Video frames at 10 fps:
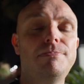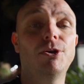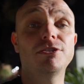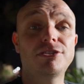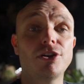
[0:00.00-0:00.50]

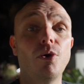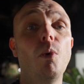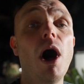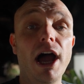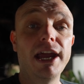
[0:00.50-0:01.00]
because it's so
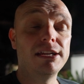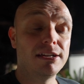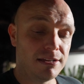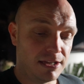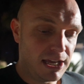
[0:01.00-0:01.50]
wide,
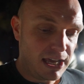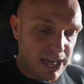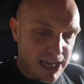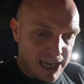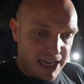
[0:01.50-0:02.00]

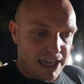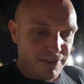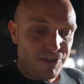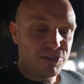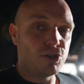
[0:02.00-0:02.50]

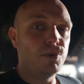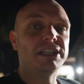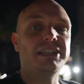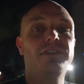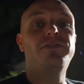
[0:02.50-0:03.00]
if you do
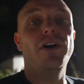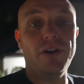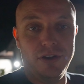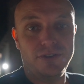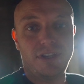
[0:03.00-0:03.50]
want to take
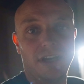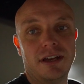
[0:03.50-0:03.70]
photos,